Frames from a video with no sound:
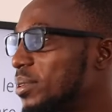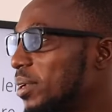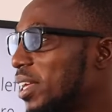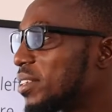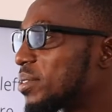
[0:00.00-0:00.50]

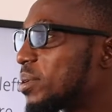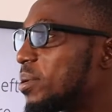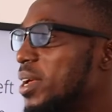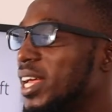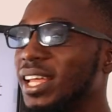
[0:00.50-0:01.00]
Okay,
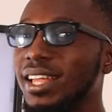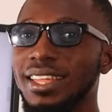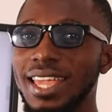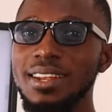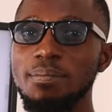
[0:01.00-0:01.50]
so
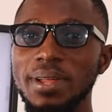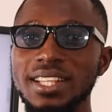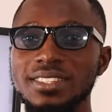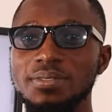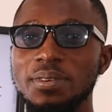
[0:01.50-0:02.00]
get the
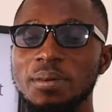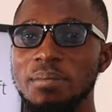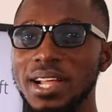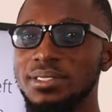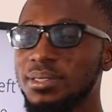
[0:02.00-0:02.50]
best
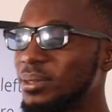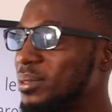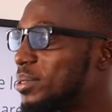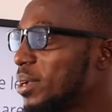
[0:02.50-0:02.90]
from MySchool.